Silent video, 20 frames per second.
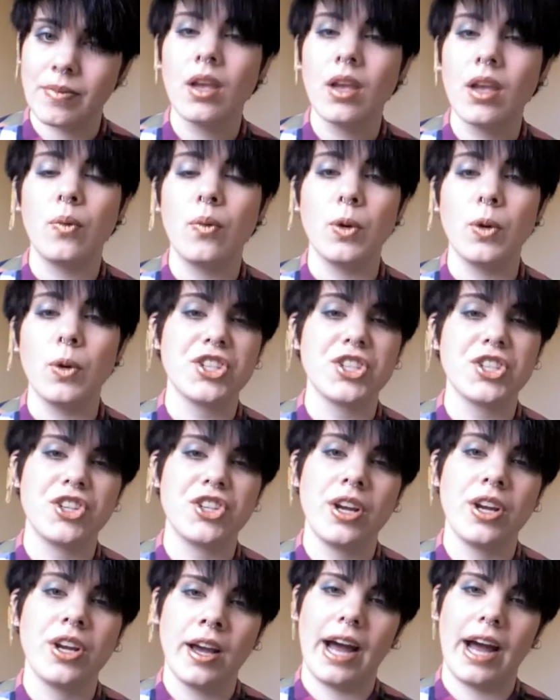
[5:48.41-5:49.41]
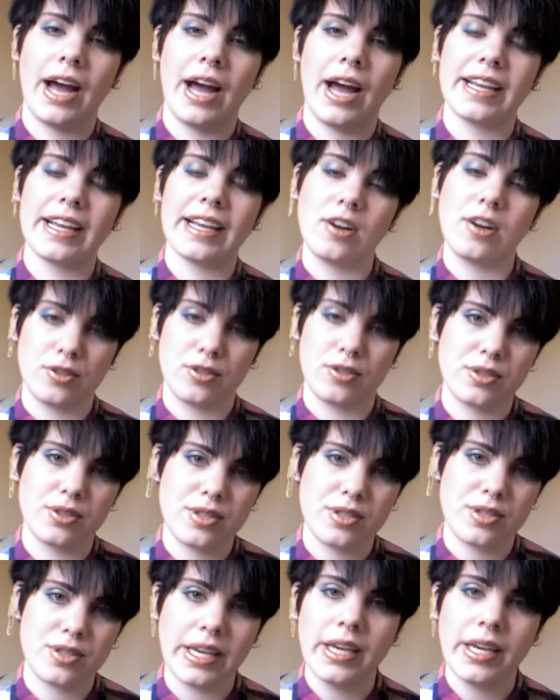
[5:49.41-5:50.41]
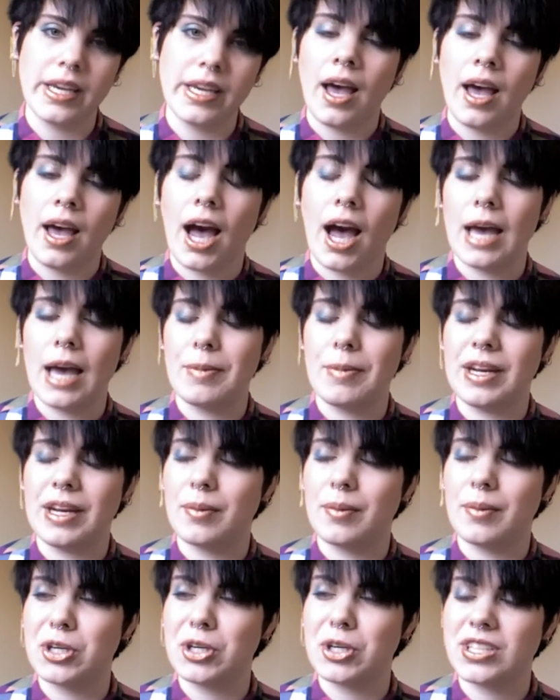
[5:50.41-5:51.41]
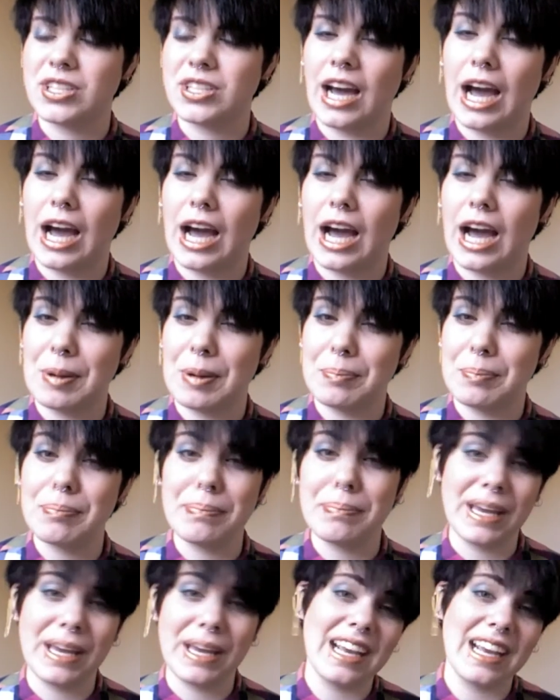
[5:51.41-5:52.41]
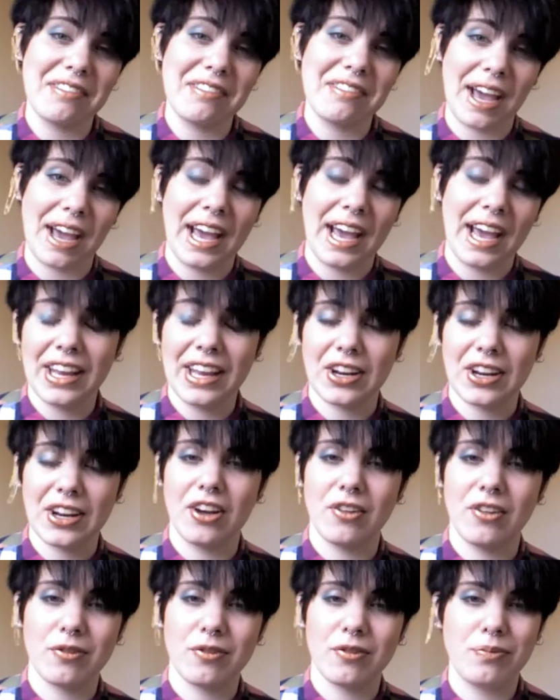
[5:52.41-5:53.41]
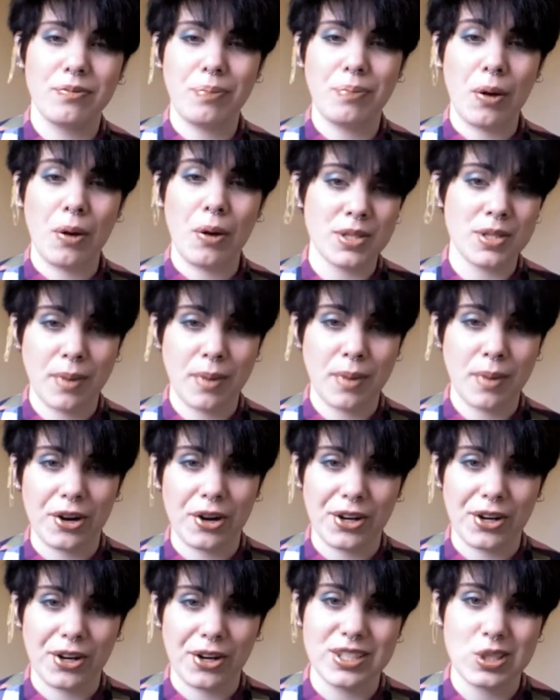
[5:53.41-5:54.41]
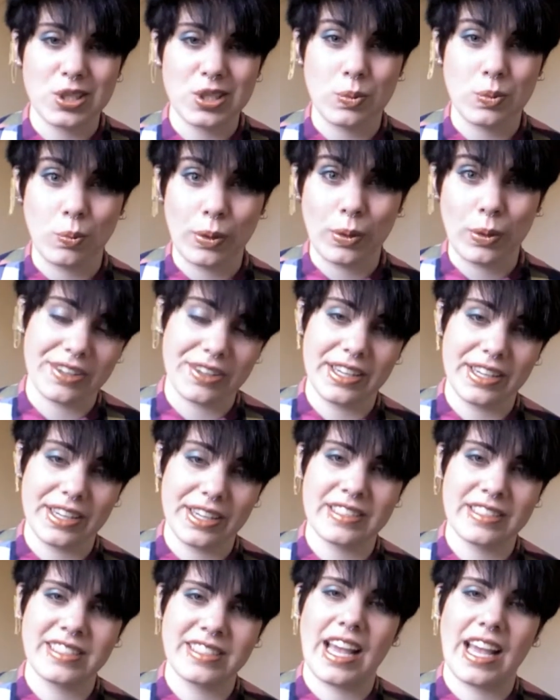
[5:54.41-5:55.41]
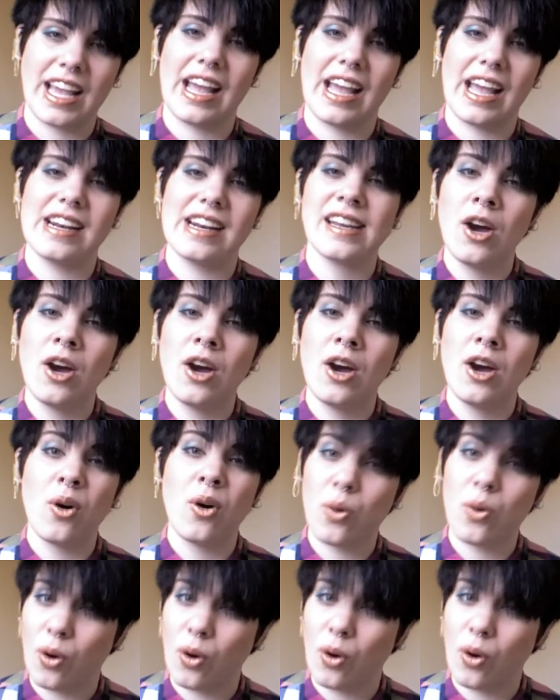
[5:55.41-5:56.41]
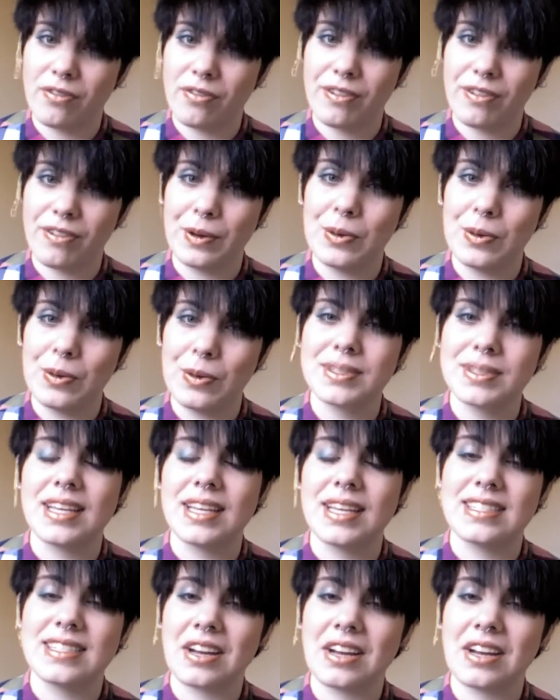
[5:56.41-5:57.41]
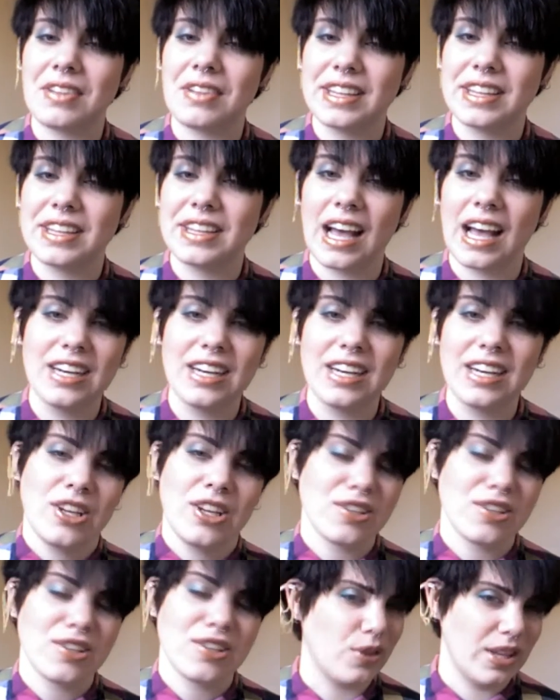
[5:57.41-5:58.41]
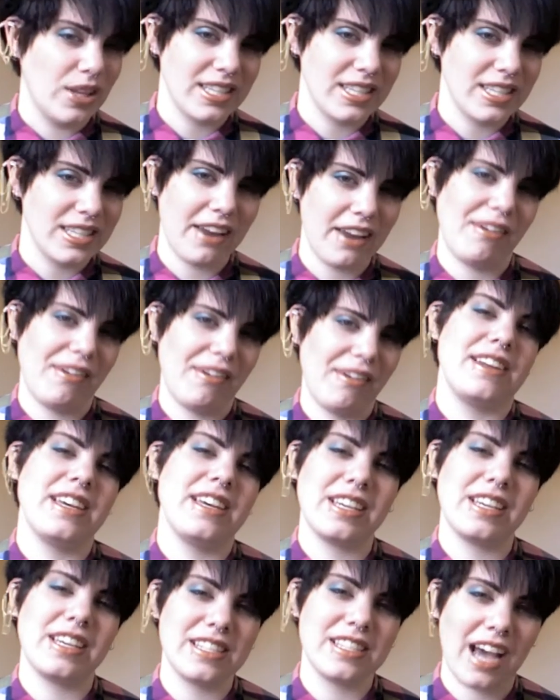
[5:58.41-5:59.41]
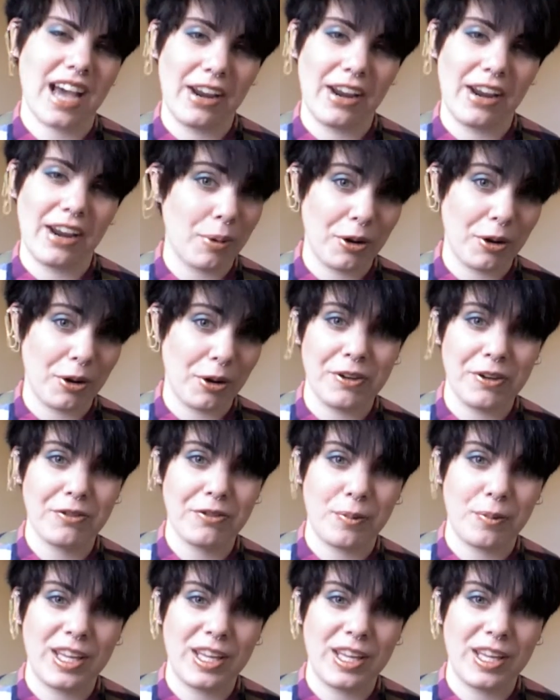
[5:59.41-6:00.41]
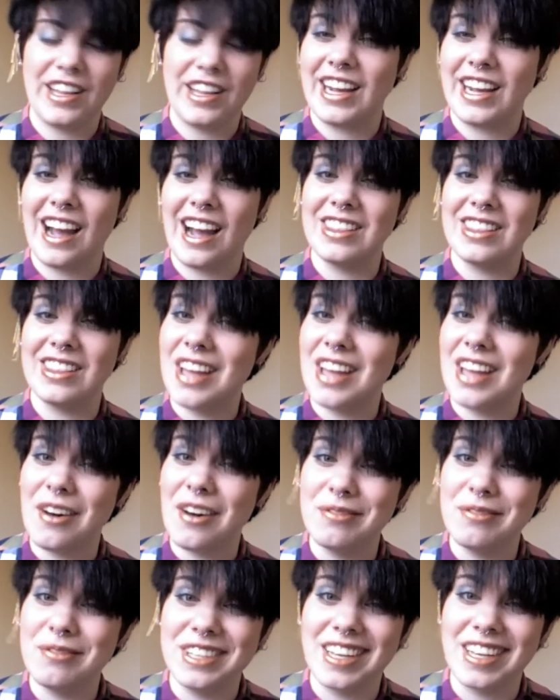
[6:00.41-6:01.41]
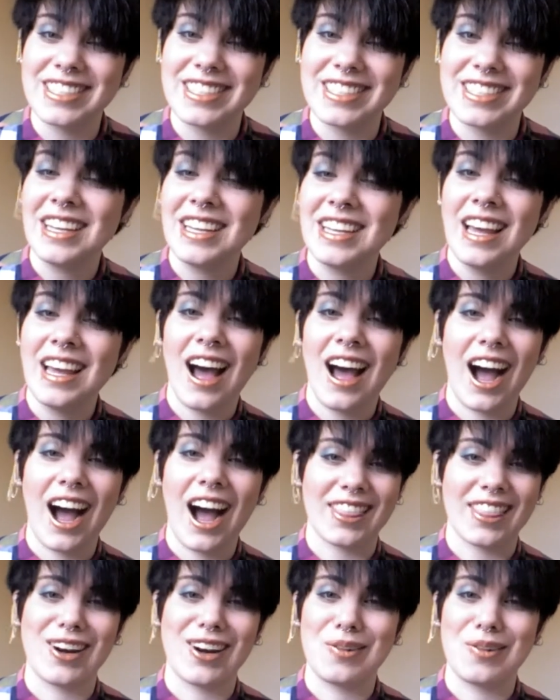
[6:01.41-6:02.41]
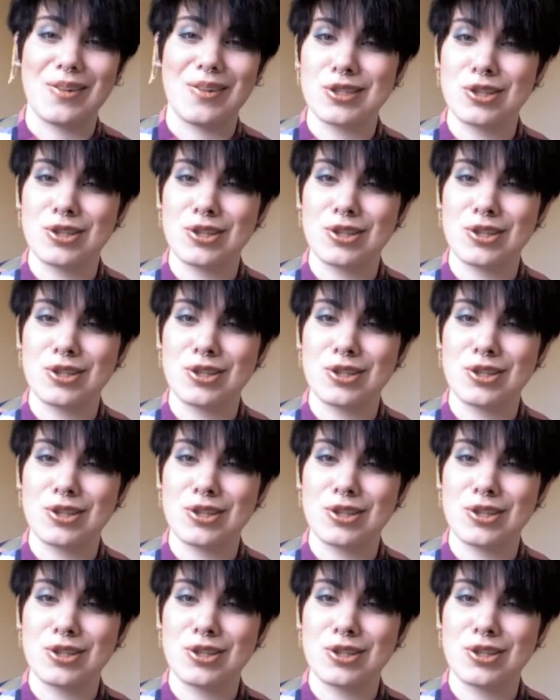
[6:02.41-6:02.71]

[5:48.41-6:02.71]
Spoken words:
which I can also see. I mean, personally, I'm a big fan of postmodernist weirdness and horror films and stuff like that. So this kind of ending is kind of perfect for me. Like, I loved it. I thought it was